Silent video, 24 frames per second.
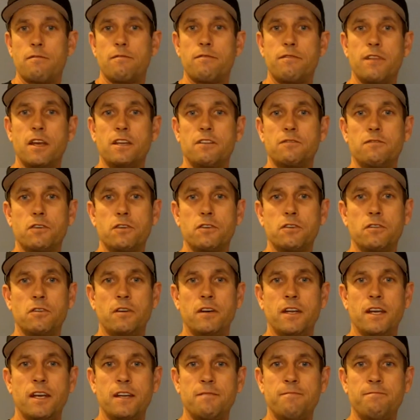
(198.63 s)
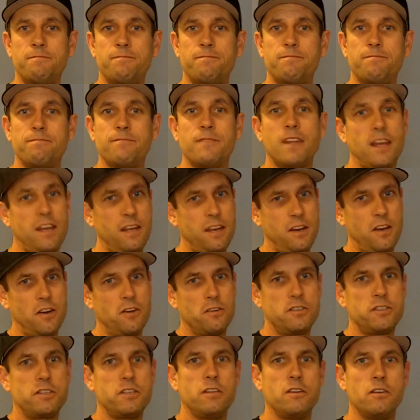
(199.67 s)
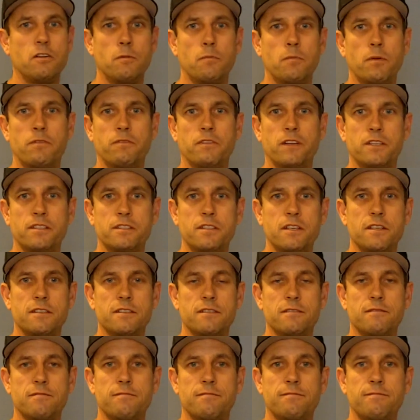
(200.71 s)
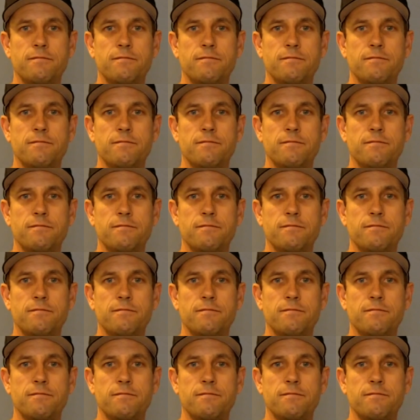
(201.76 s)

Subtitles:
Thanks for tuning in, and here's to your perfect season.